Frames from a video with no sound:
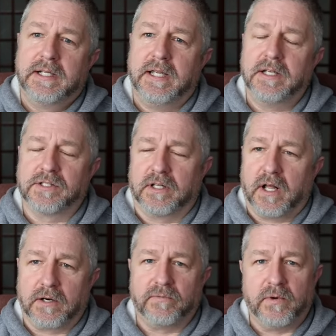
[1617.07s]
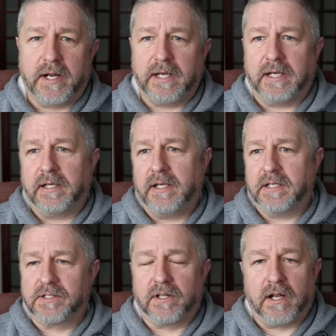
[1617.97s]
He does a lot of running. He
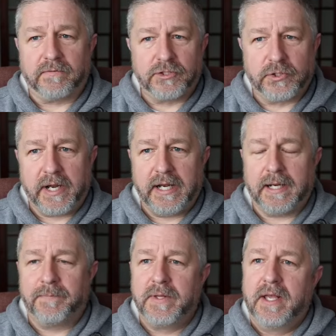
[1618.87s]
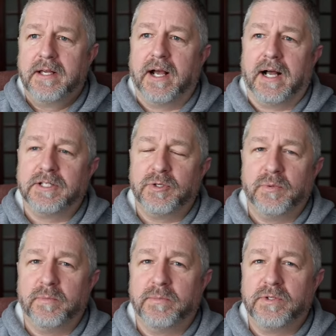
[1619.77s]
does a lot of training uh,
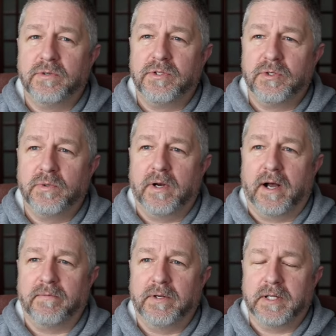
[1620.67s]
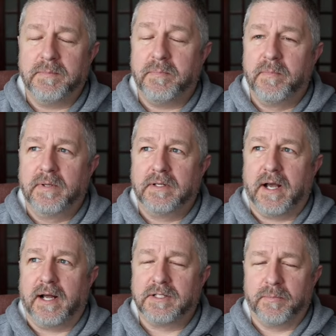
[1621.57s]
to to do a really
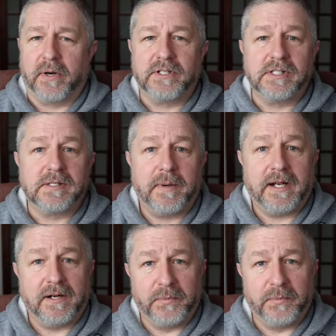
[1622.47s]
to participate in a